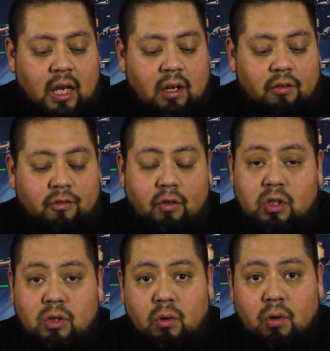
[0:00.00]
in the
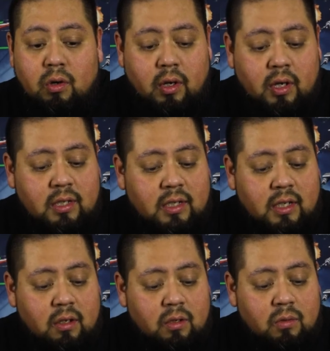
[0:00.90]
First Order. His
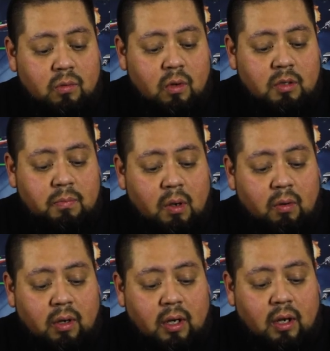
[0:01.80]
skills were
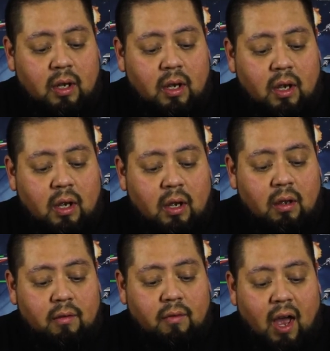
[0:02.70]
spoken
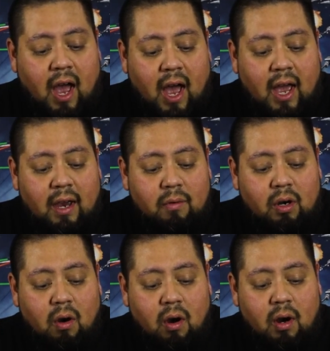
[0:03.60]
of high
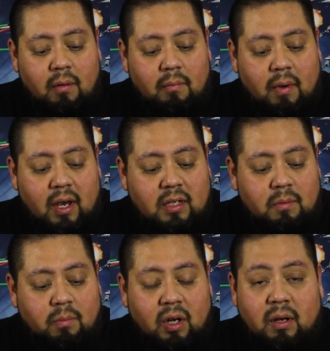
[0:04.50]
regard by
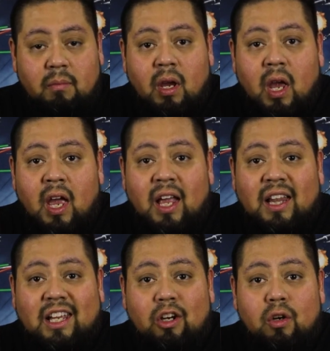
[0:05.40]
Supreme
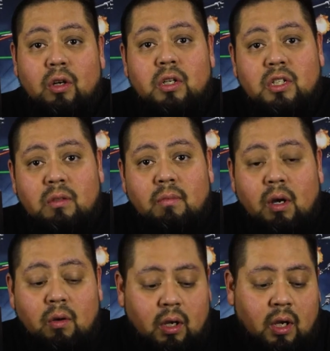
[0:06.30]
Leader
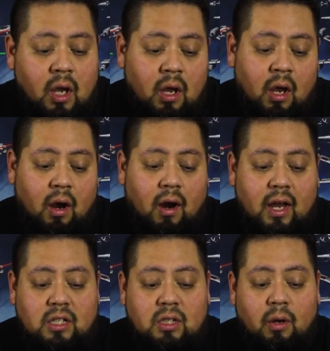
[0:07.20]
Smoke. All
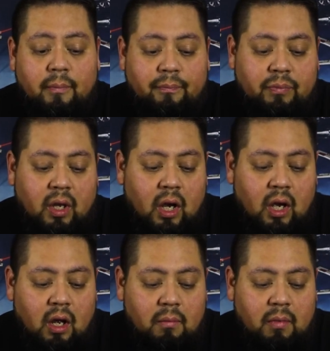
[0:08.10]
right, so
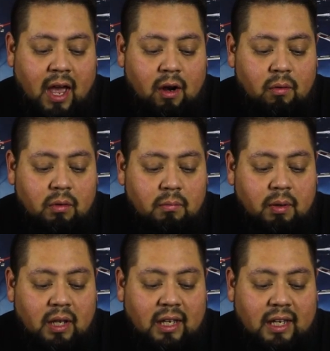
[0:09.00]
um, I don't
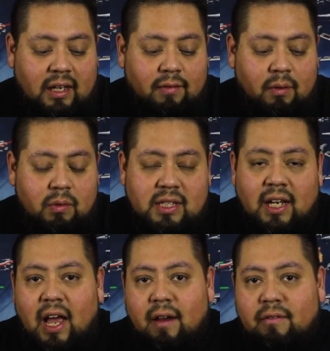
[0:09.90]
believe he was
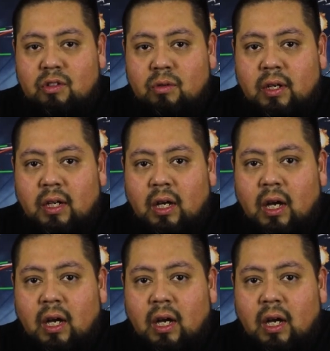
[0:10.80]
alive during